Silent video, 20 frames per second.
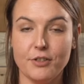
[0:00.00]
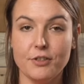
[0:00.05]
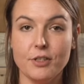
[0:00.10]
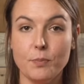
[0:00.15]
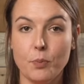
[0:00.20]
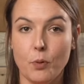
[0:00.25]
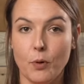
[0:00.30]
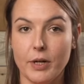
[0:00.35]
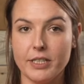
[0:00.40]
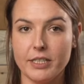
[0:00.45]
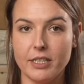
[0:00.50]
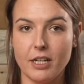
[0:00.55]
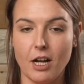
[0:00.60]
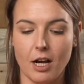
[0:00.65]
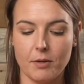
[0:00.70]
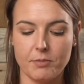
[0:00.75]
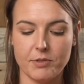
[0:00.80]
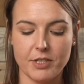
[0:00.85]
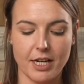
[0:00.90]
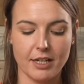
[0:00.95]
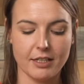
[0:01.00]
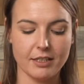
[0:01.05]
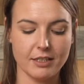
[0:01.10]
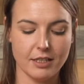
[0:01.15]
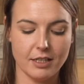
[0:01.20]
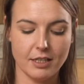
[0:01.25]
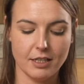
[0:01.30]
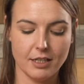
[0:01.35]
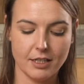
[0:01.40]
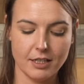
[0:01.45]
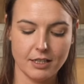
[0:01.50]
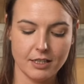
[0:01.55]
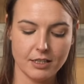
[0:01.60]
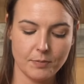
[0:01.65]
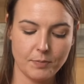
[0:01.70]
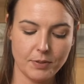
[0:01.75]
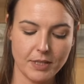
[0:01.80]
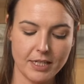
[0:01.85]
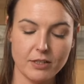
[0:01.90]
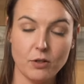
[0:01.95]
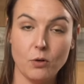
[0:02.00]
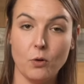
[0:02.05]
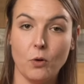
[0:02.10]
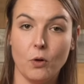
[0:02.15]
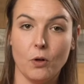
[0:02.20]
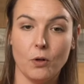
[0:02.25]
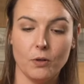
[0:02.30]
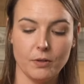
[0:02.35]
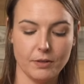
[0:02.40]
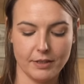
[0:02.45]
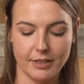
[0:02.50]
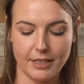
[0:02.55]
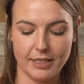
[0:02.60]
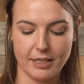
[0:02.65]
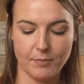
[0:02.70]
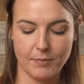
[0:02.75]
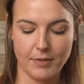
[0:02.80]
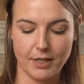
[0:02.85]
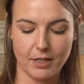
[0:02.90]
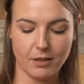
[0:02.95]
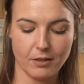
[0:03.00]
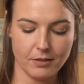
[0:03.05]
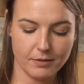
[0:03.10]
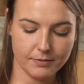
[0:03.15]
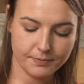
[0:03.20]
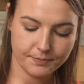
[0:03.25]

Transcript: use a pointy object to place a hole in the middle.